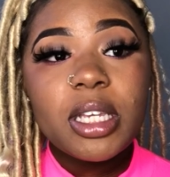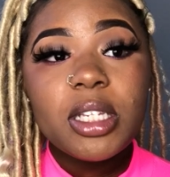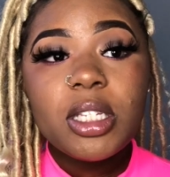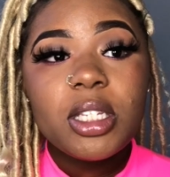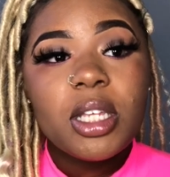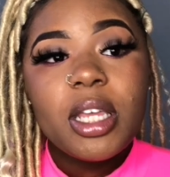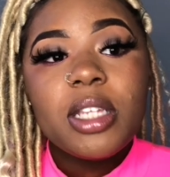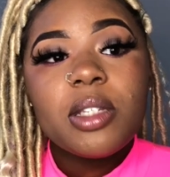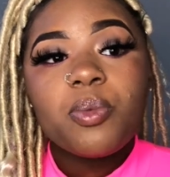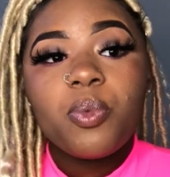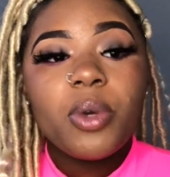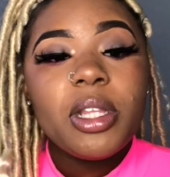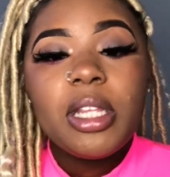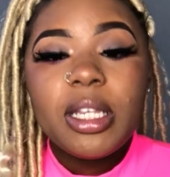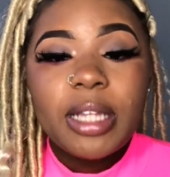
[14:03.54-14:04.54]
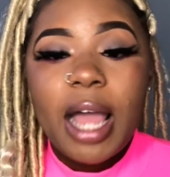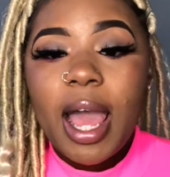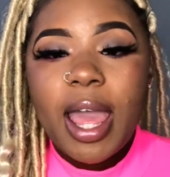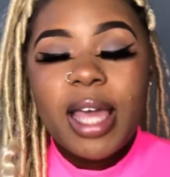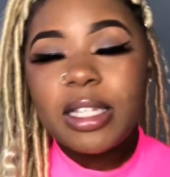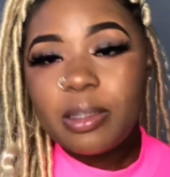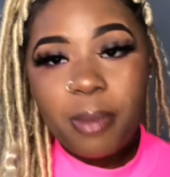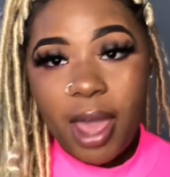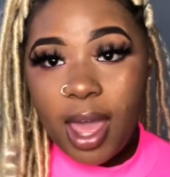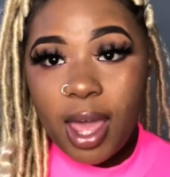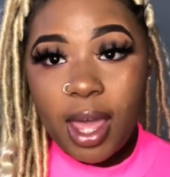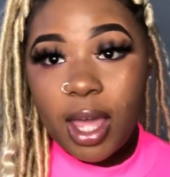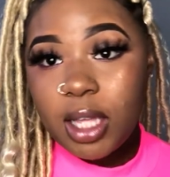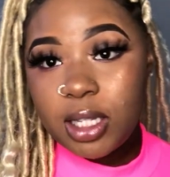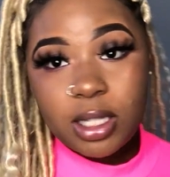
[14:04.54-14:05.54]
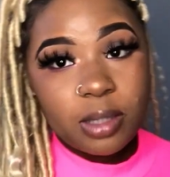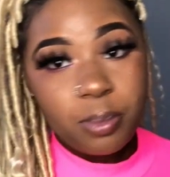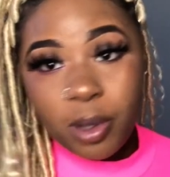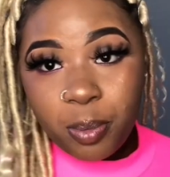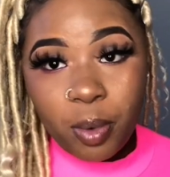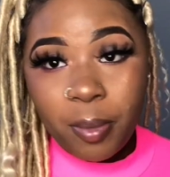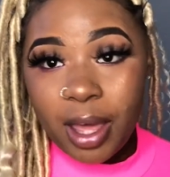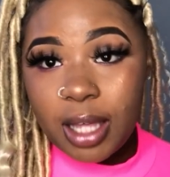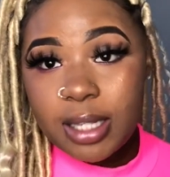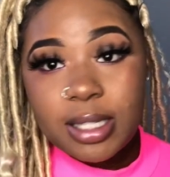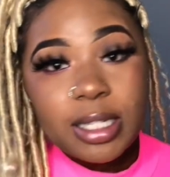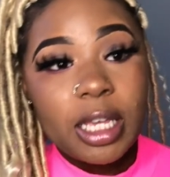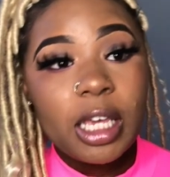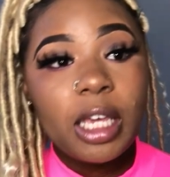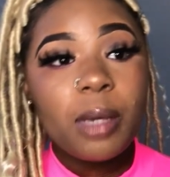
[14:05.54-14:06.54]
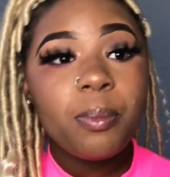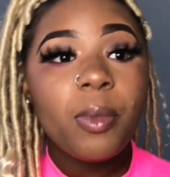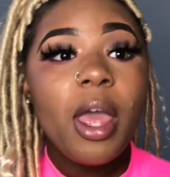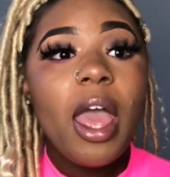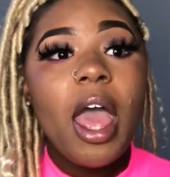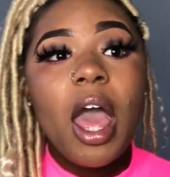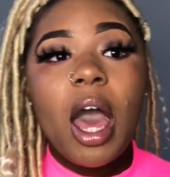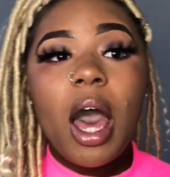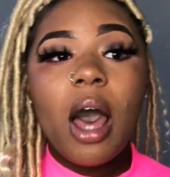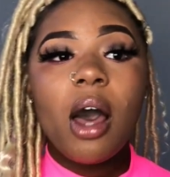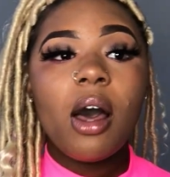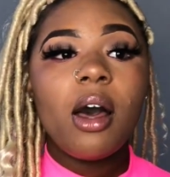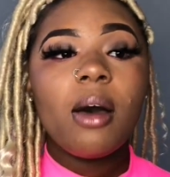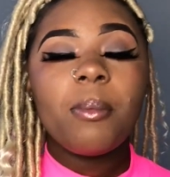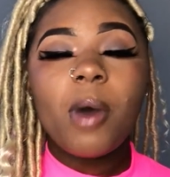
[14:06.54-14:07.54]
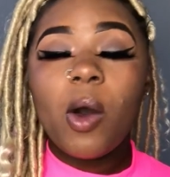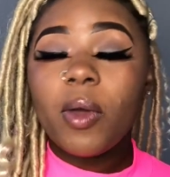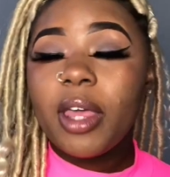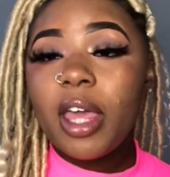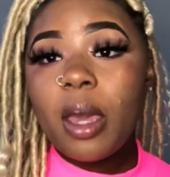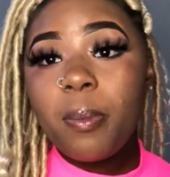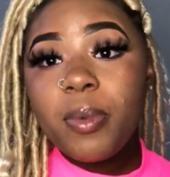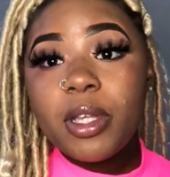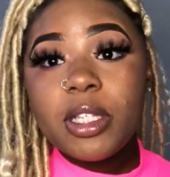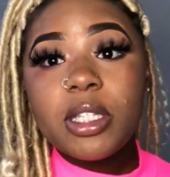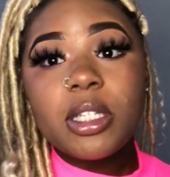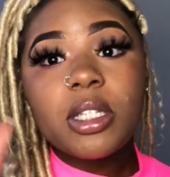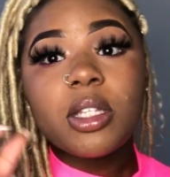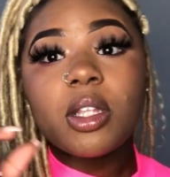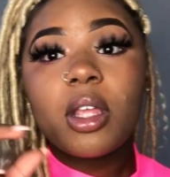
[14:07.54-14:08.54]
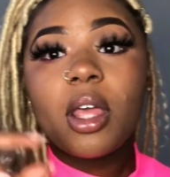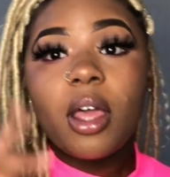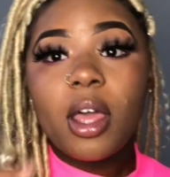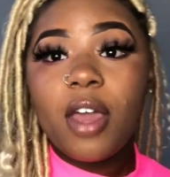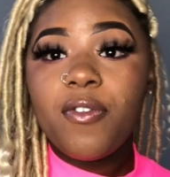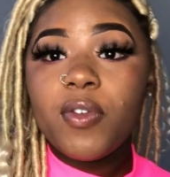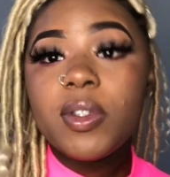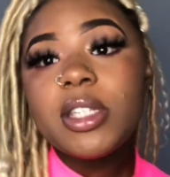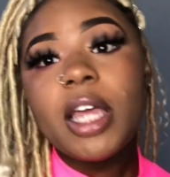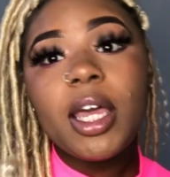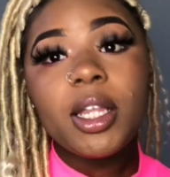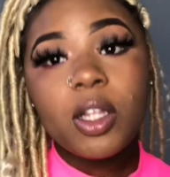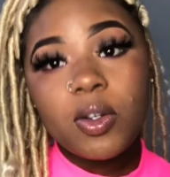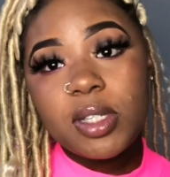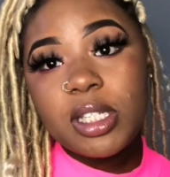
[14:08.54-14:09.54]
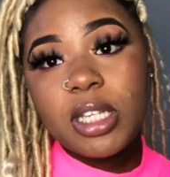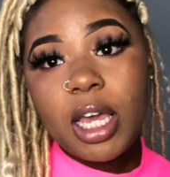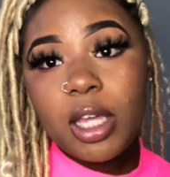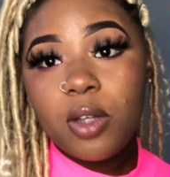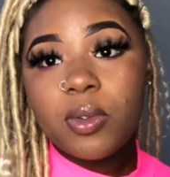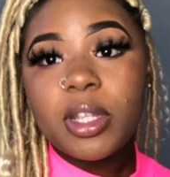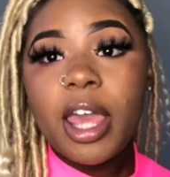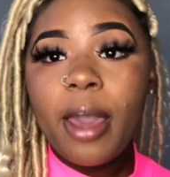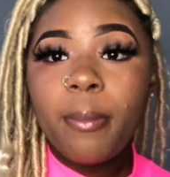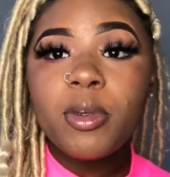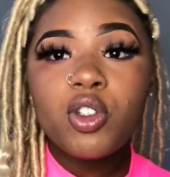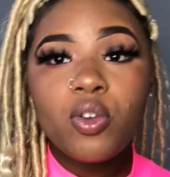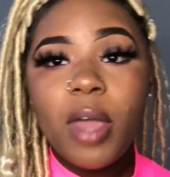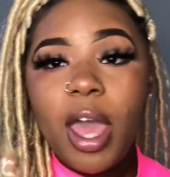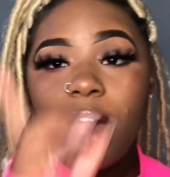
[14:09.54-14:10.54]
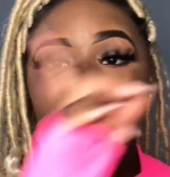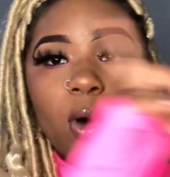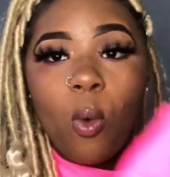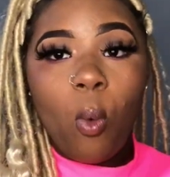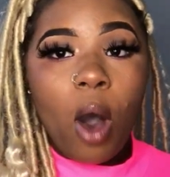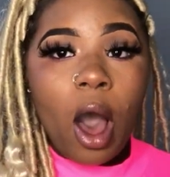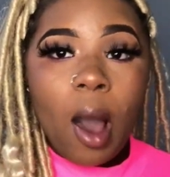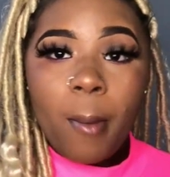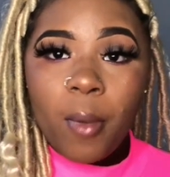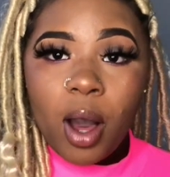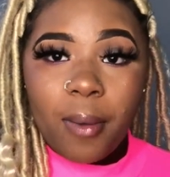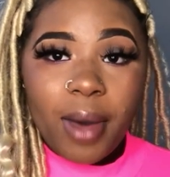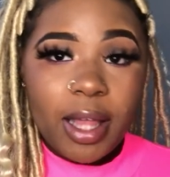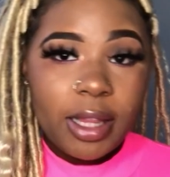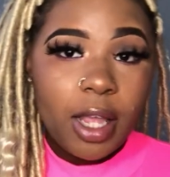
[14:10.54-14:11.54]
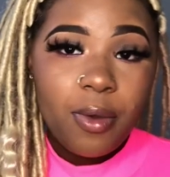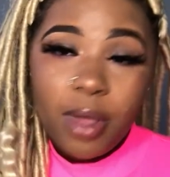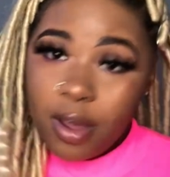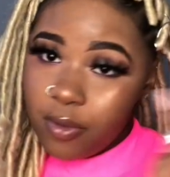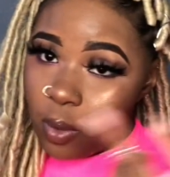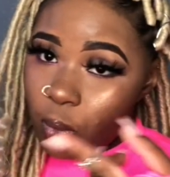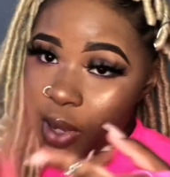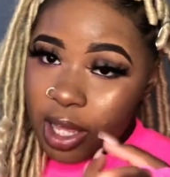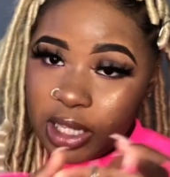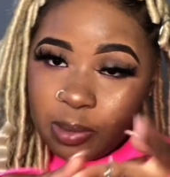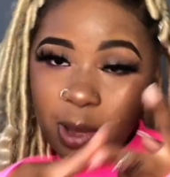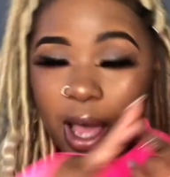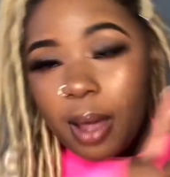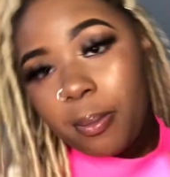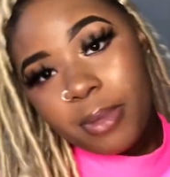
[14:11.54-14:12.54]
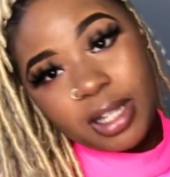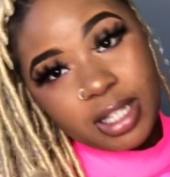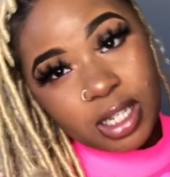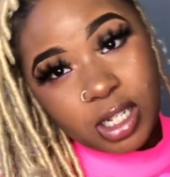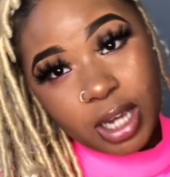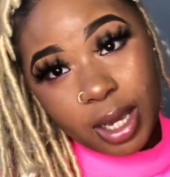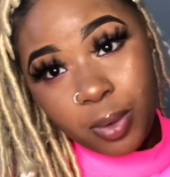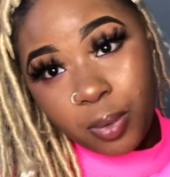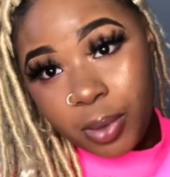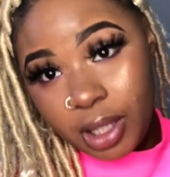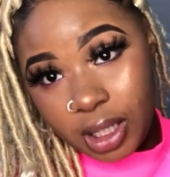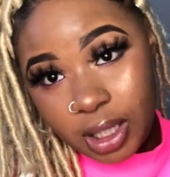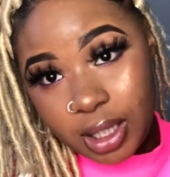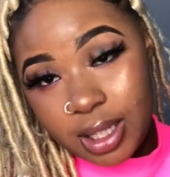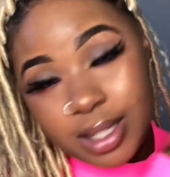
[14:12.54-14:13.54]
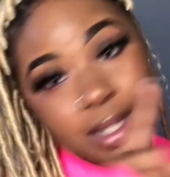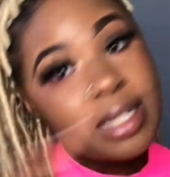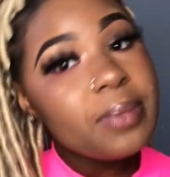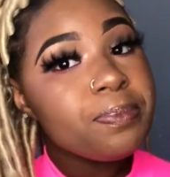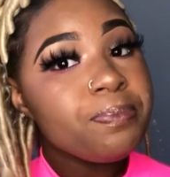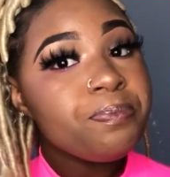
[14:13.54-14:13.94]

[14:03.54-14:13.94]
it's really not as bad as people make it seem. On campus, if you're staying on CAU's campus, you have a Walmart right there. You have a Wingspot, BTJ Wings.